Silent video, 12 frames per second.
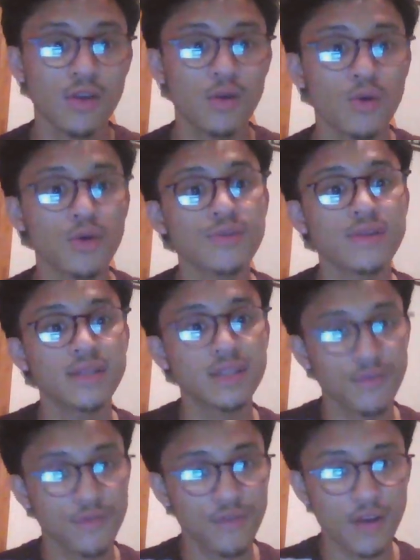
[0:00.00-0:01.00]
or who needs a
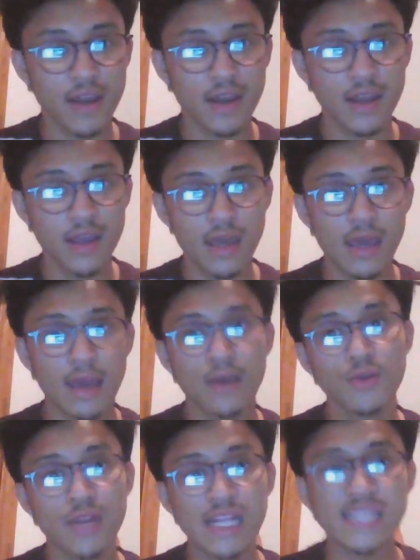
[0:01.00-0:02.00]
friend and
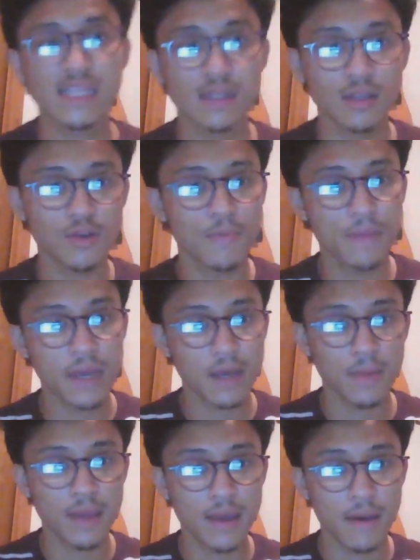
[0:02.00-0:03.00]
who needs a little
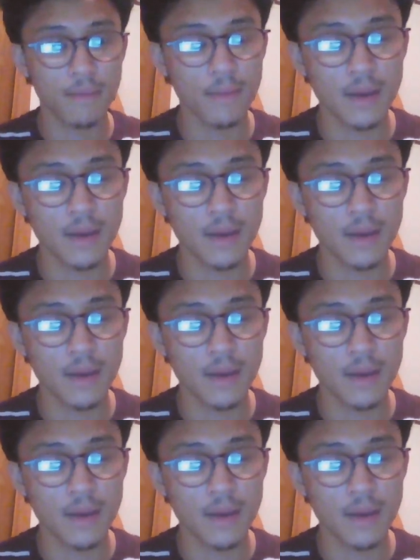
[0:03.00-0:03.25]
pick-me-up.